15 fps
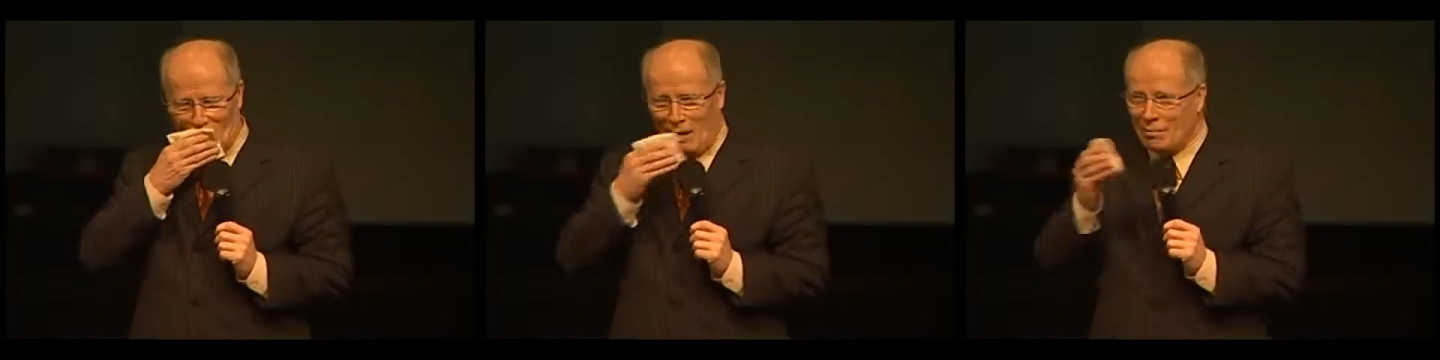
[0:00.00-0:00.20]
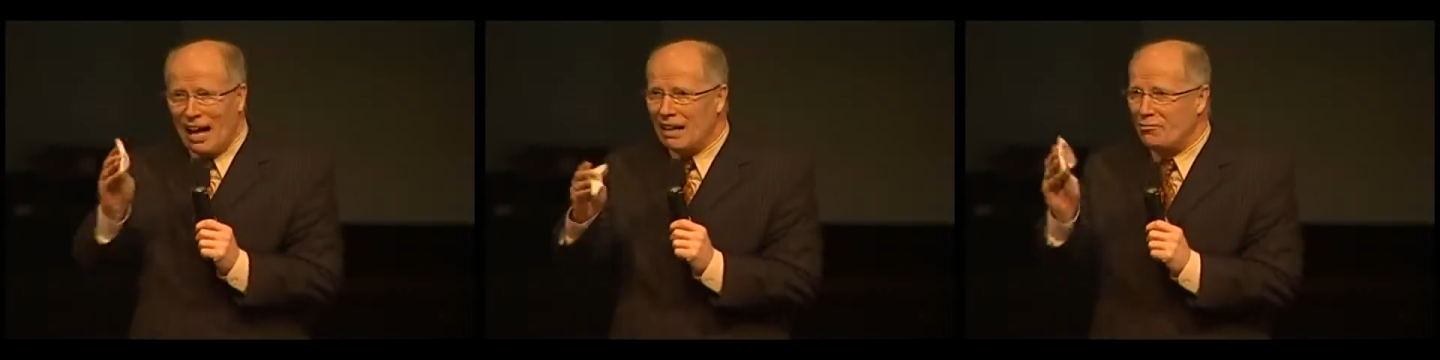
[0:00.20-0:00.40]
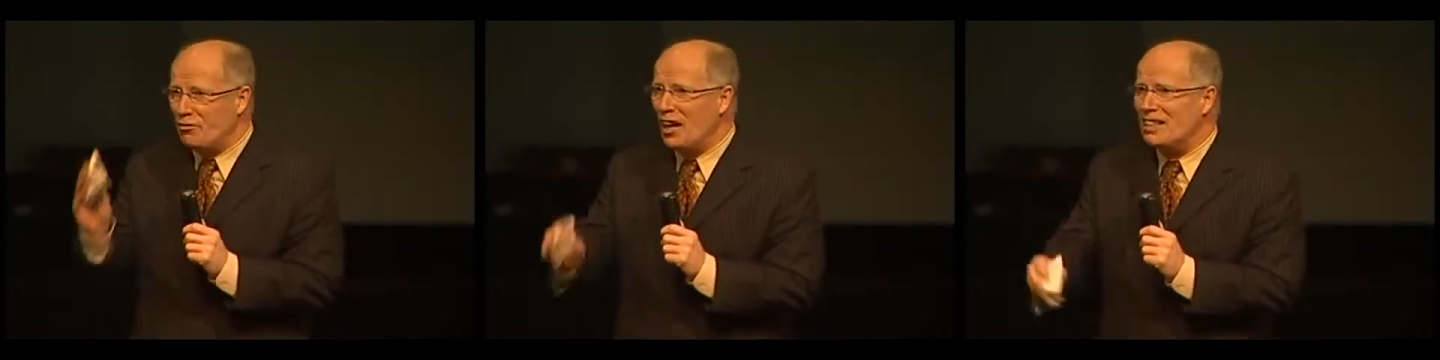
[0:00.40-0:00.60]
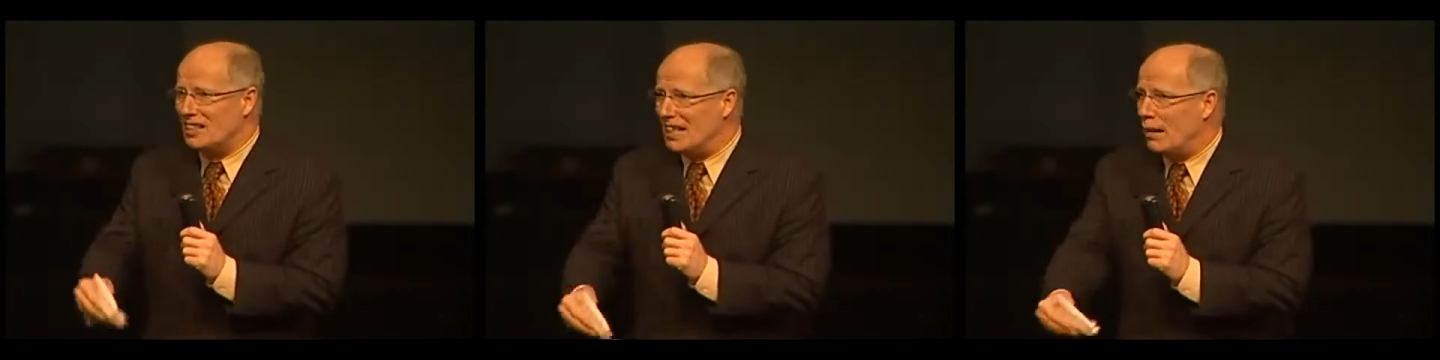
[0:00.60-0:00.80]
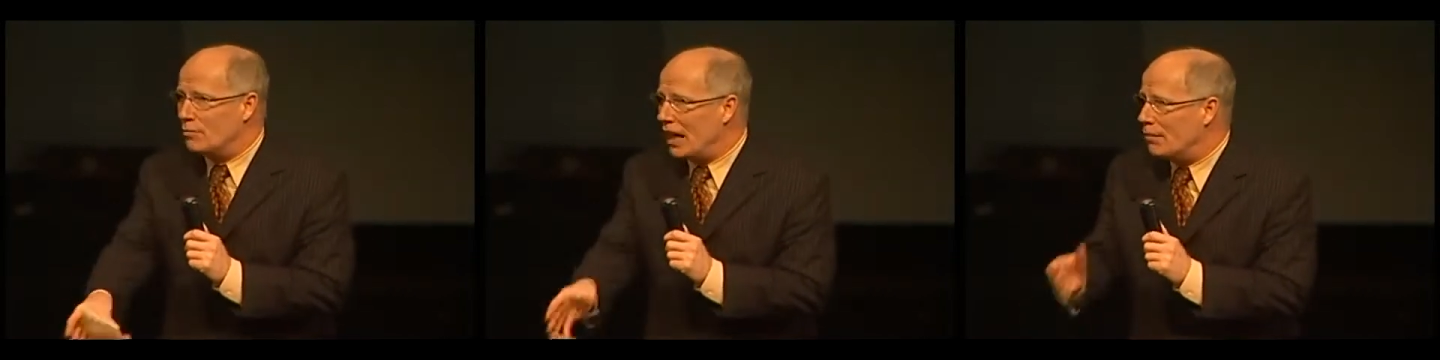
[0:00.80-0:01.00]
I'm not
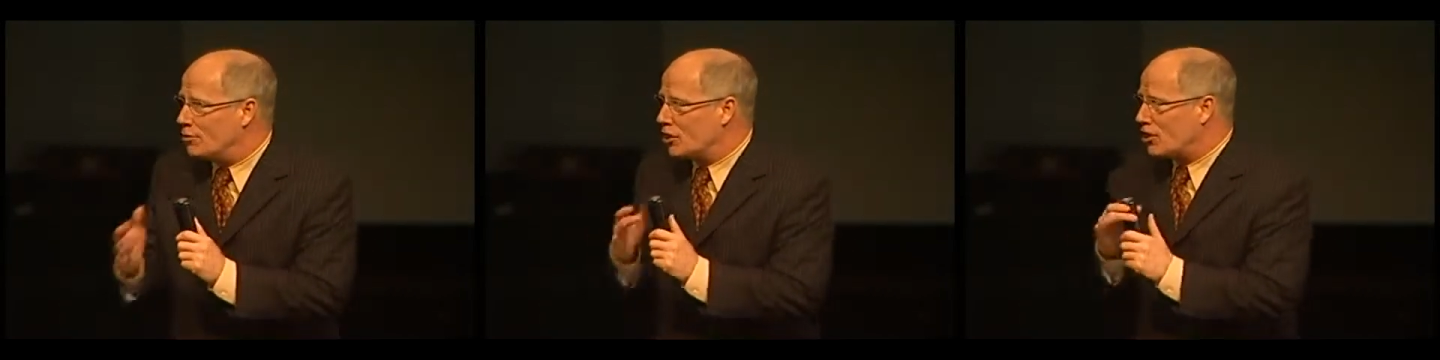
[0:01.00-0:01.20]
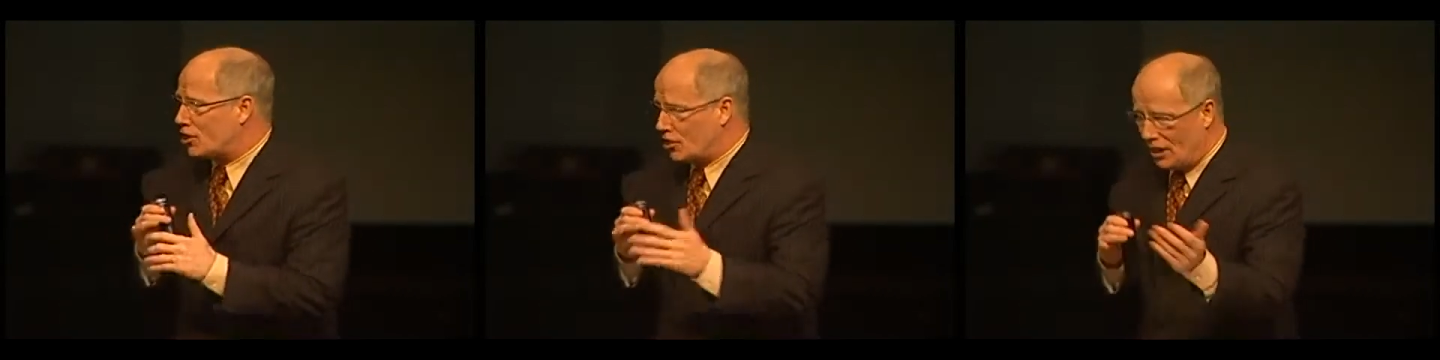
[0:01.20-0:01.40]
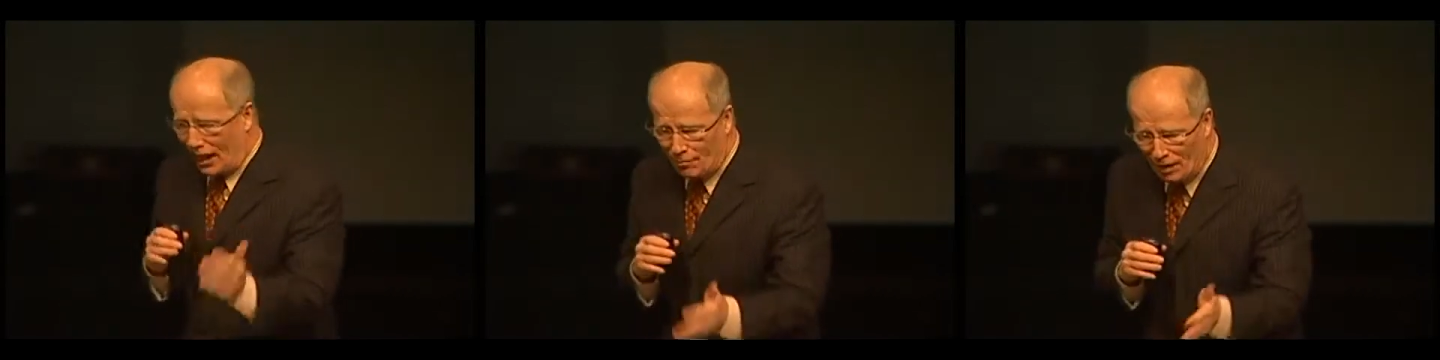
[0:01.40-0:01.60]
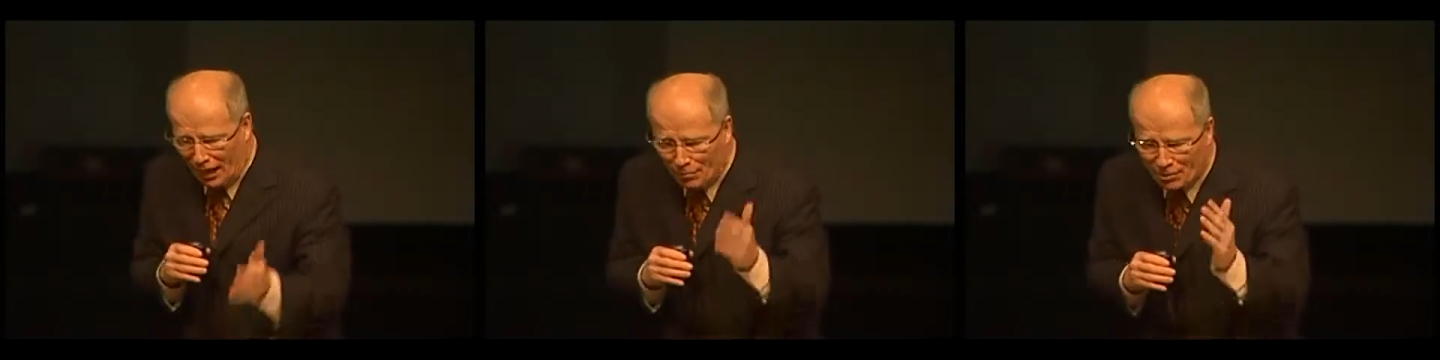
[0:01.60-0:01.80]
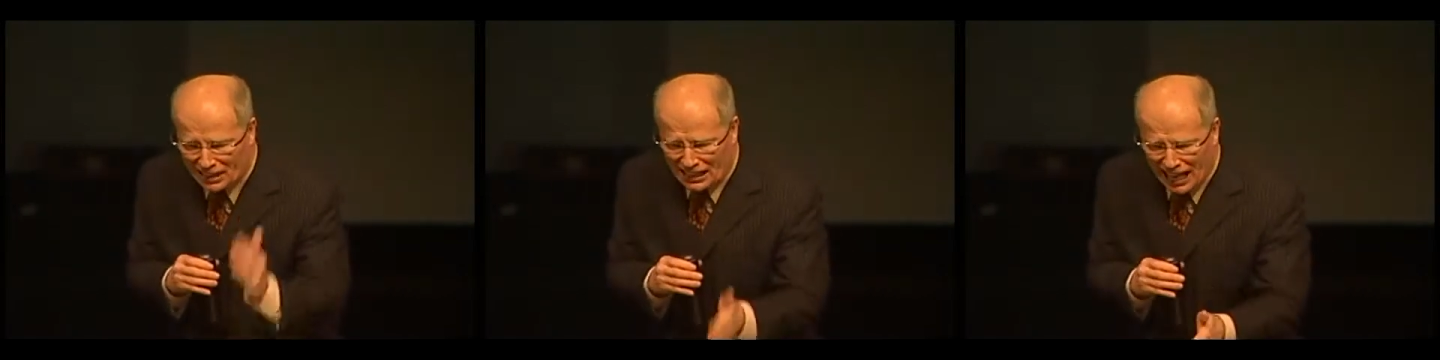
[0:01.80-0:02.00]
fussing.
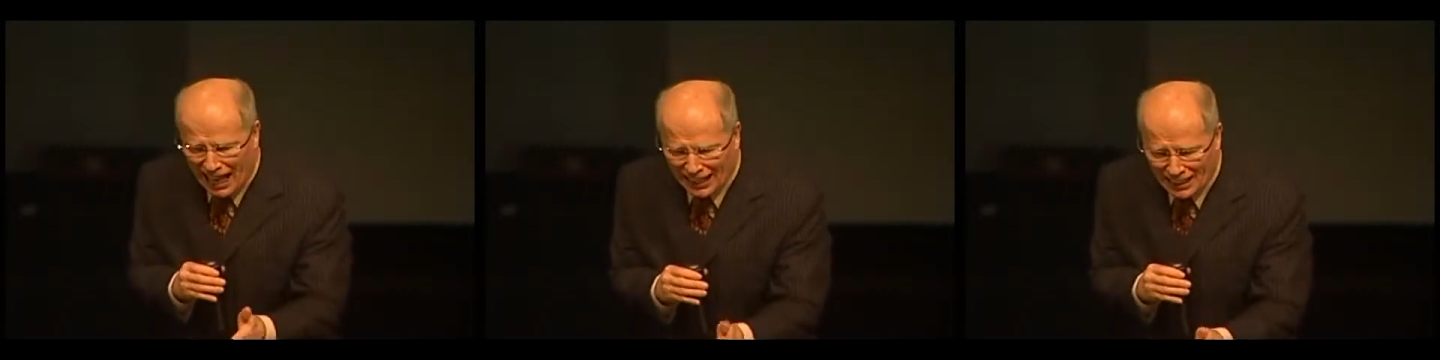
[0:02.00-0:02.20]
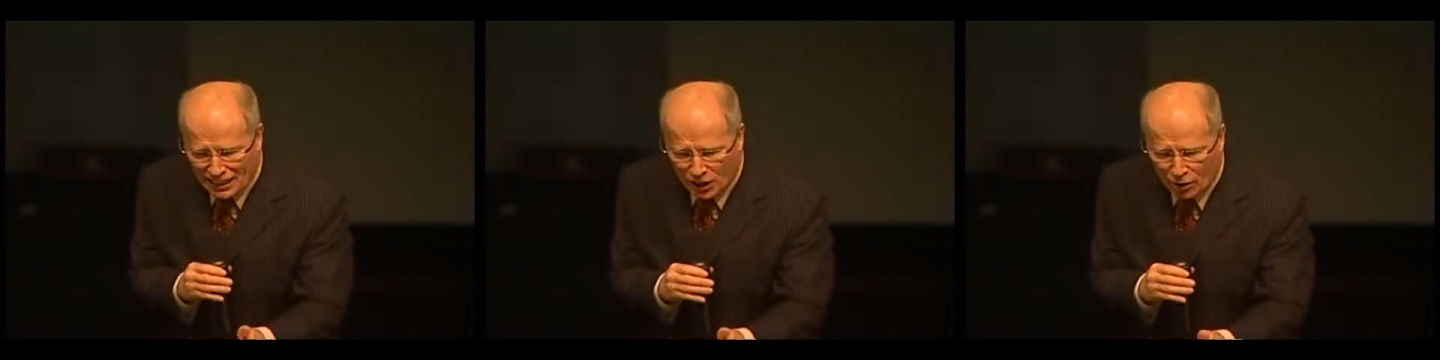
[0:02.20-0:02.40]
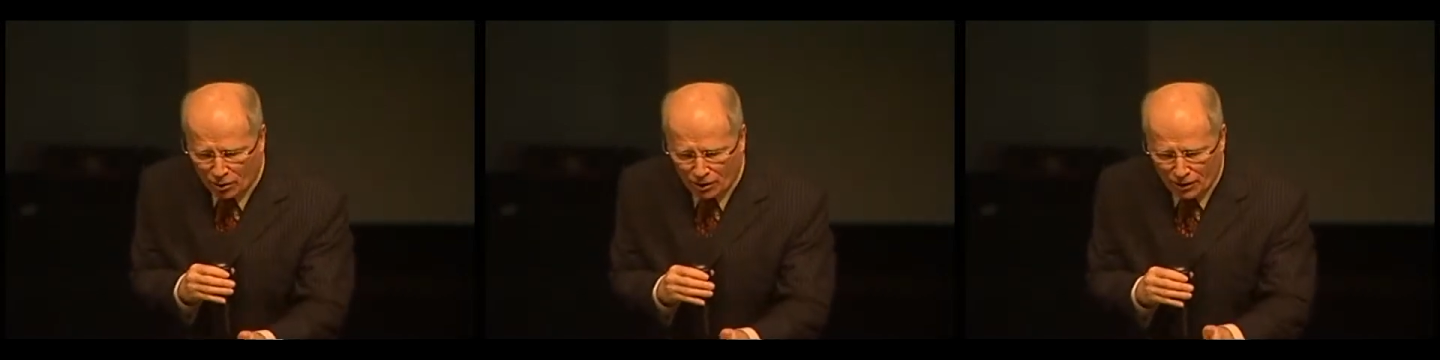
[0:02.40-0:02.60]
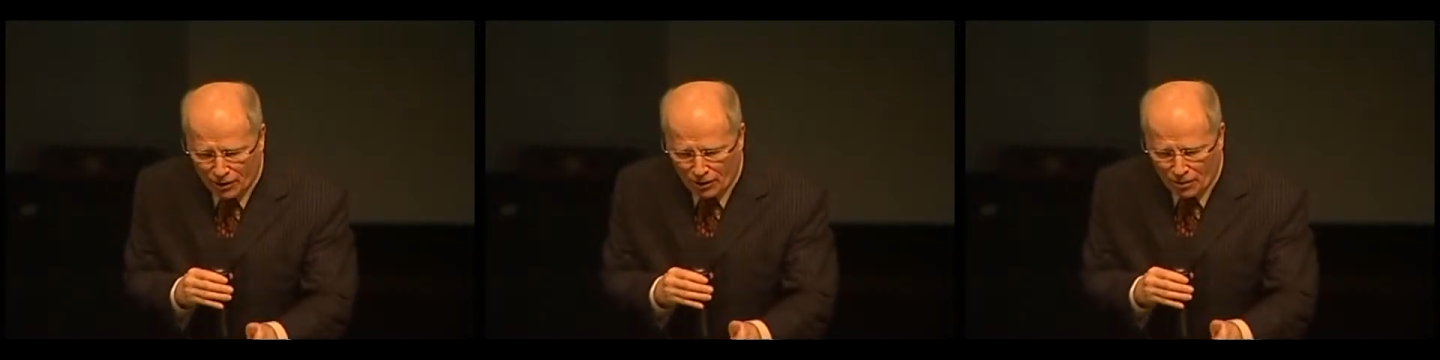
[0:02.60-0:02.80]
I'm telling you